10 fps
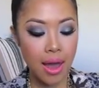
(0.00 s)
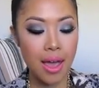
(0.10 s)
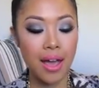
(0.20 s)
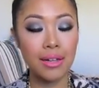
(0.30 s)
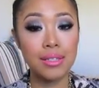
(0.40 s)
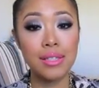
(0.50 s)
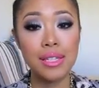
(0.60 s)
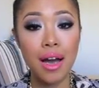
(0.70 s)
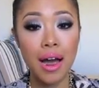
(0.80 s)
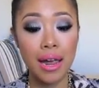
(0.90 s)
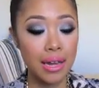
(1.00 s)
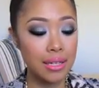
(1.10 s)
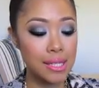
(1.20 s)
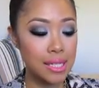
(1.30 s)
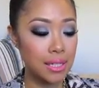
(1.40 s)
And I
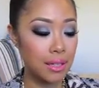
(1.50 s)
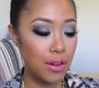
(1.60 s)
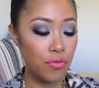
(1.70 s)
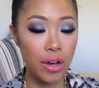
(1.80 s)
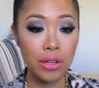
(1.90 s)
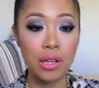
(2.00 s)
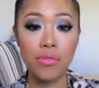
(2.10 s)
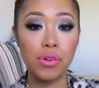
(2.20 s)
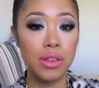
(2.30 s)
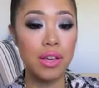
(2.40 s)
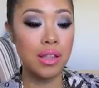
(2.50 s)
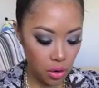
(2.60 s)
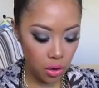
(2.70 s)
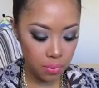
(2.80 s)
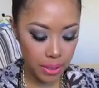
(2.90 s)
instantly fell in love with it.
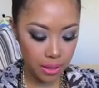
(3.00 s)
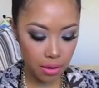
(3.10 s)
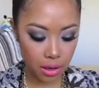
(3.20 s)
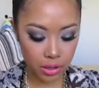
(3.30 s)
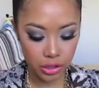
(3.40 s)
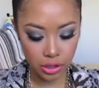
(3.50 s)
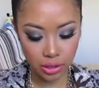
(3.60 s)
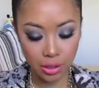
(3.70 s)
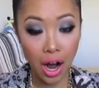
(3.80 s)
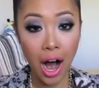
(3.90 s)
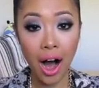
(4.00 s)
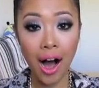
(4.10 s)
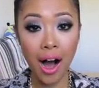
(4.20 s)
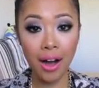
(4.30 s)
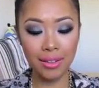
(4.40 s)
Oh my gosh.
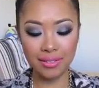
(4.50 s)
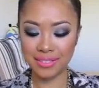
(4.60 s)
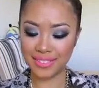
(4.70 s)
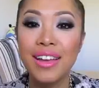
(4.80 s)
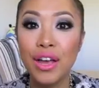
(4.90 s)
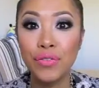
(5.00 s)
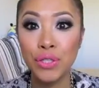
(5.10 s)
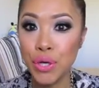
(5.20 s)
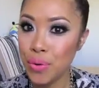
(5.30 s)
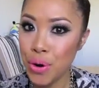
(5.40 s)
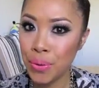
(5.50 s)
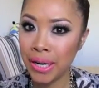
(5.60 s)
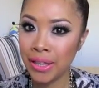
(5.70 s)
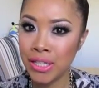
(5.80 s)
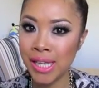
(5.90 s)
Ah. If you don't know what
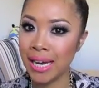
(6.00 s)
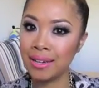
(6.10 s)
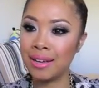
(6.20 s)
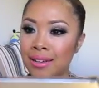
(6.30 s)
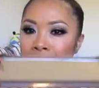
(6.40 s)
it looks like,